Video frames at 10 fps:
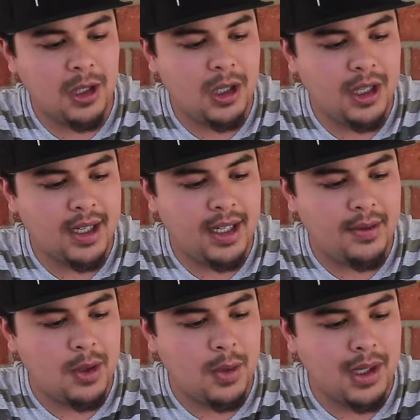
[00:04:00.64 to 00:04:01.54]
to look, and
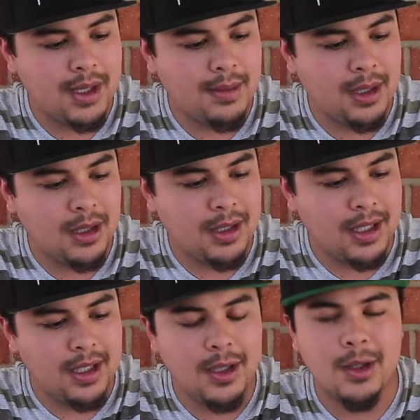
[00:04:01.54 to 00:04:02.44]
if you want them to look
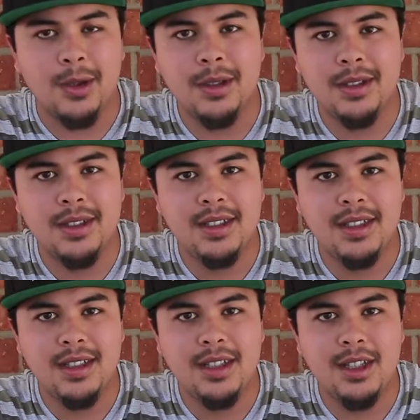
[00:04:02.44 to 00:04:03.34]
at you,
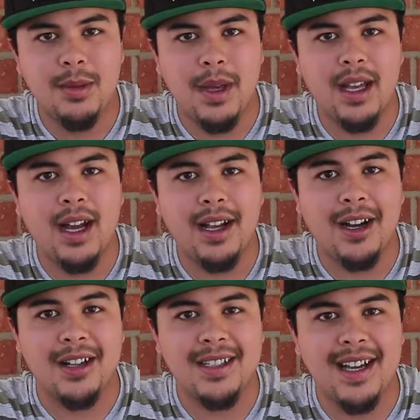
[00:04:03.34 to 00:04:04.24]
you make eye
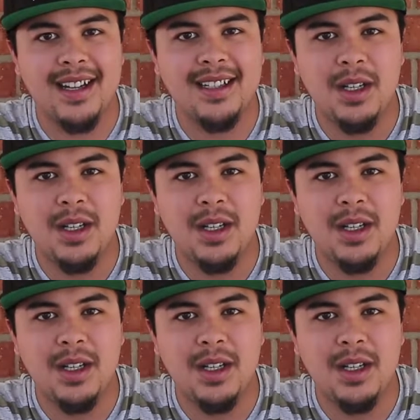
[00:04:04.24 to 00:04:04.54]
contact.